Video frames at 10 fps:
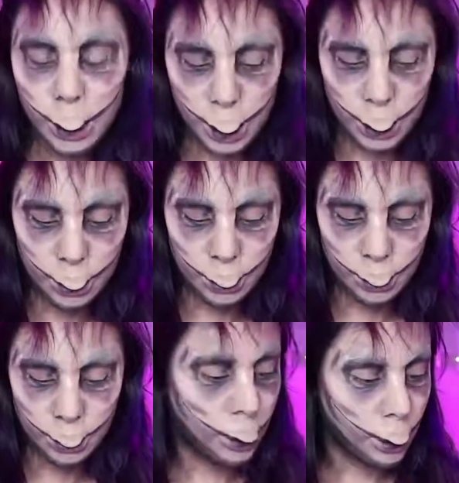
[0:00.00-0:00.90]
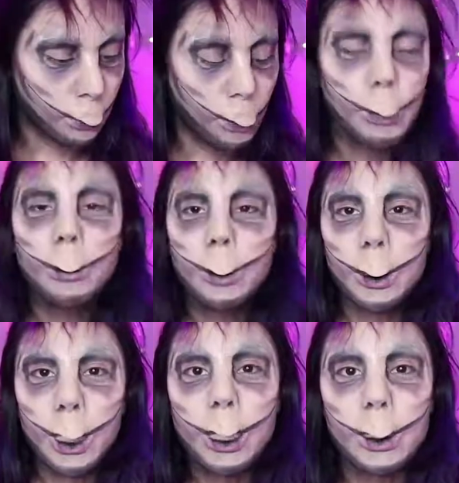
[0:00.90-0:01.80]
on, and I won't be able
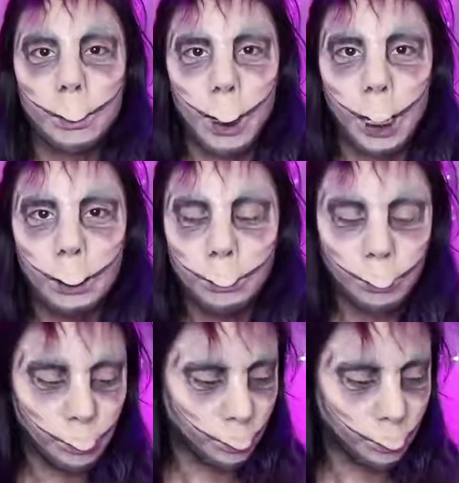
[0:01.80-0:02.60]
to see as well.